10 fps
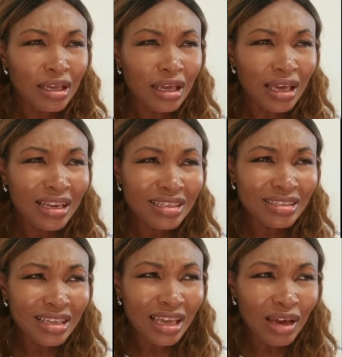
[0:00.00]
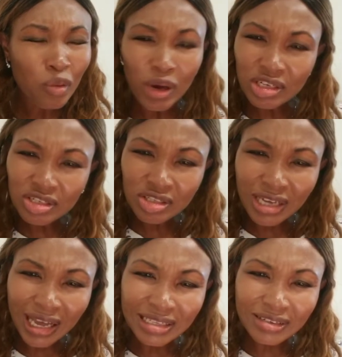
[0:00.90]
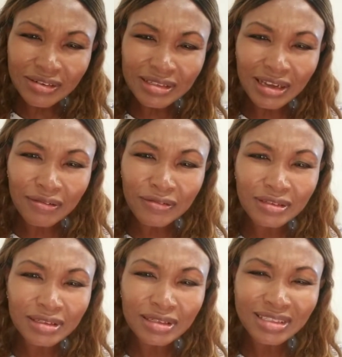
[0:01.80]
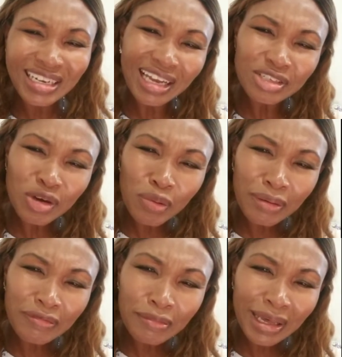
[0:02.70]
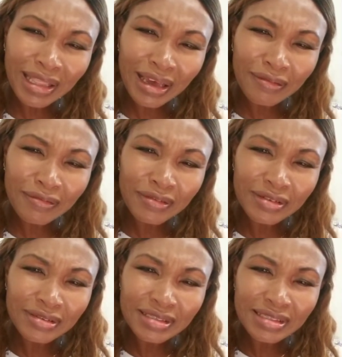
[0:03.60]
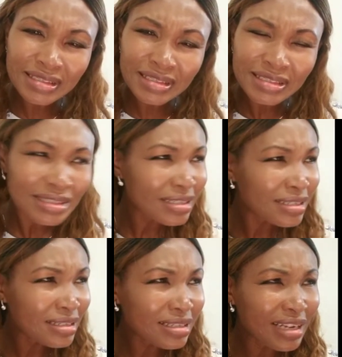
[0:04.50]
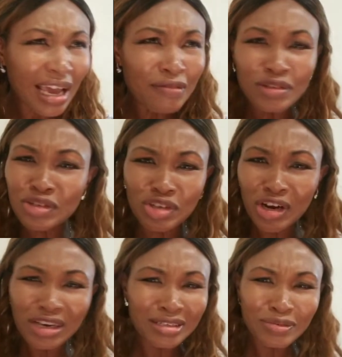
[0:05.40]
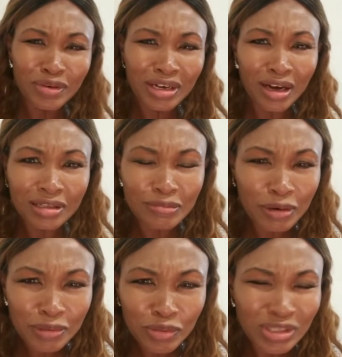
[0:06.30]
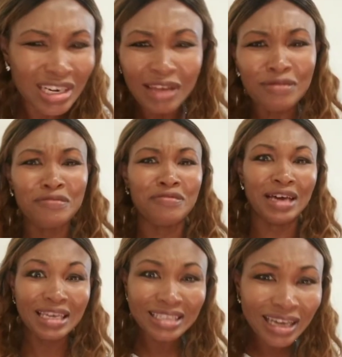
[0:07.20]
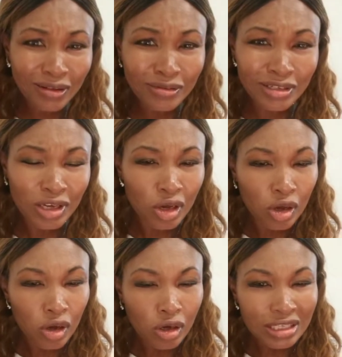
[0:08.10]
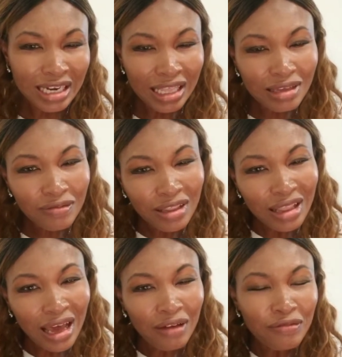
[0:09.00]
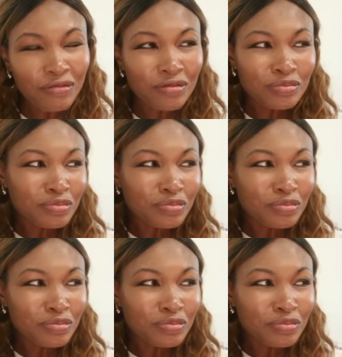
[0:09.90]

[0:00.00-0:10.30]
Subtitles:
it is a question to ask ourselves. Did I show up for my life? Did I even start what God's purpose was? Did I even find out? Or did I live a life